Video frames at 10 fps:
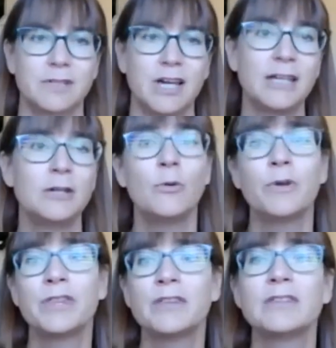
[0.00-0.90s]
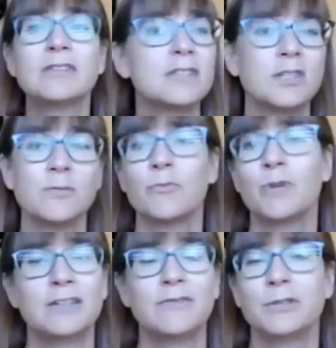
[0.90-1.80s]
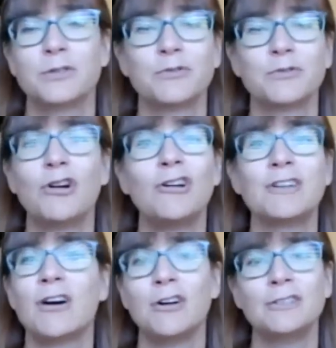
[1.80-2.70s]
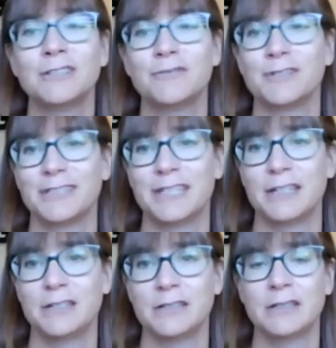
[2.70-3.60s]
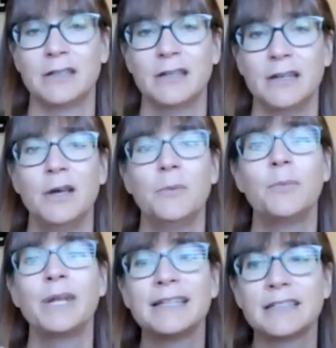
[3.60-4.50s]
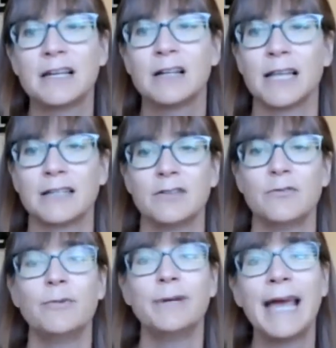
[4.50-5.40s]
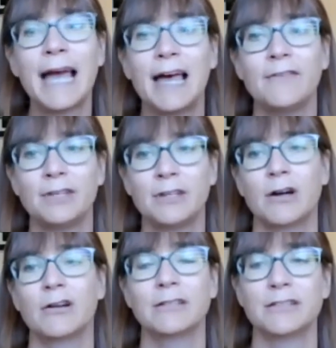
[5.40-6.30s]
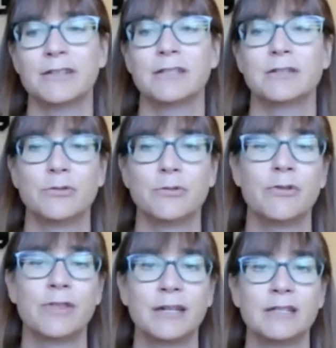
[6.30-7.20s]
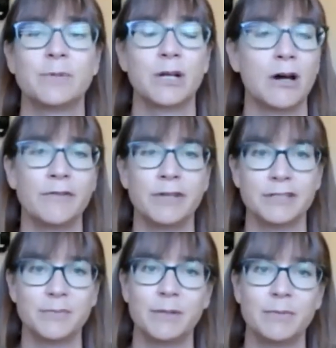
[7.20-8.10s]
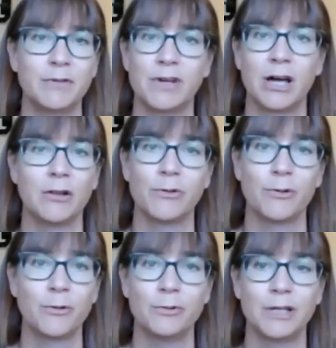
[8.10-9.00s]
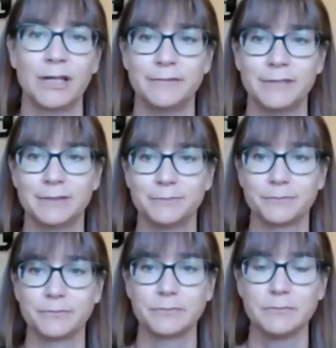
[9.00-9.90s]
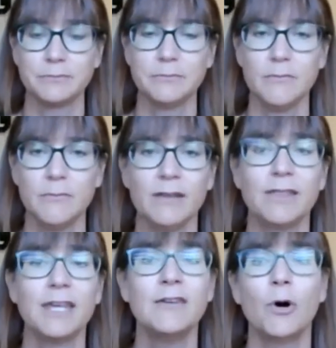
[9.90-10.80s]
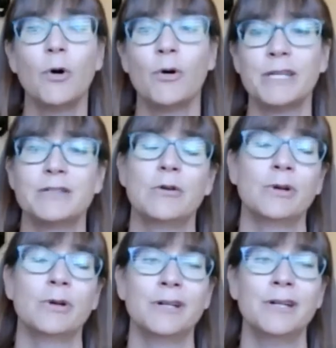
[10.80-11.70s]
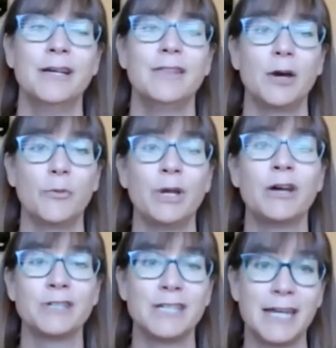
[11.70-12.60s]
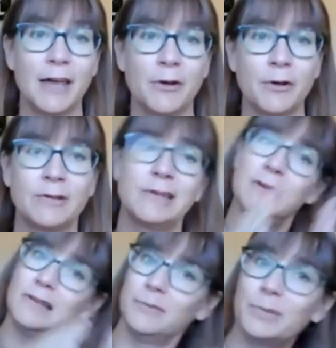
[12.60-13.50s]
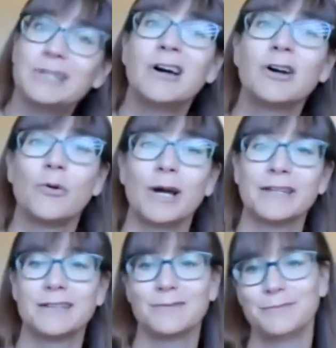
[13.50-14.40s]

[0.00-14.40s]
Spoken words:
I know within the system, individuals are all different stages, but as a collective, we have acknowledged this truth that has been obvious to people of color their whole lives. They have always known that we are together, but not quite.